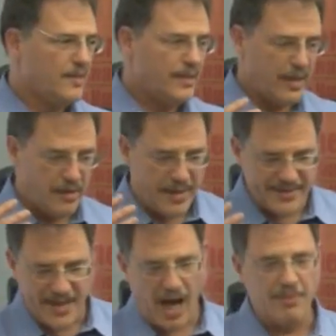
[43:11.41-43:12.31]
you know,
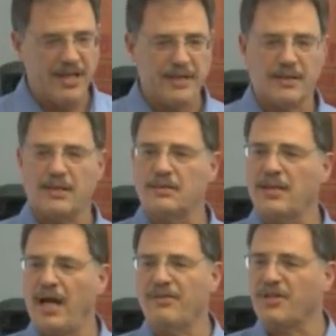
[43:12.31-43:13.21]
a dominant
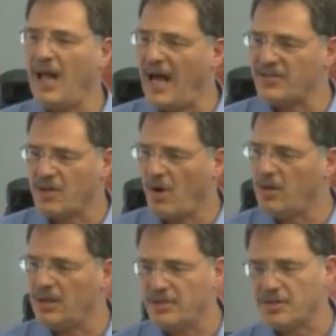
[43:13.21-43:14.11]
kind of class
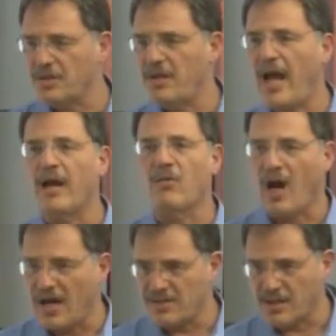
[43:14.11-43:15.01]
coalition and a
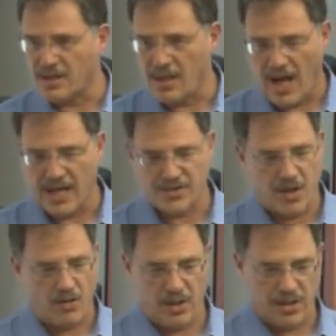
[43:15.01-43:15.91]
rising class
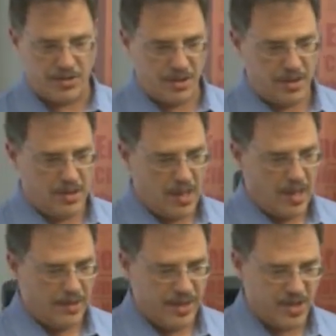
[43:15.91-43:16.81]
coalition
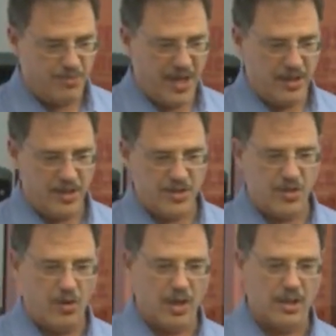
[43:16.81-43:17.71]
that's been
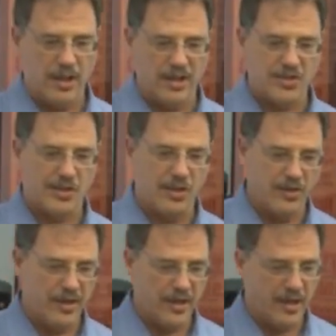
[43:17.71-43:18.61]
historically
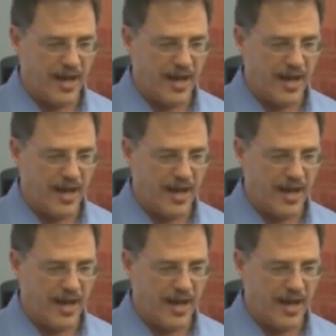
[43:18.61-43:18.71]
excluded.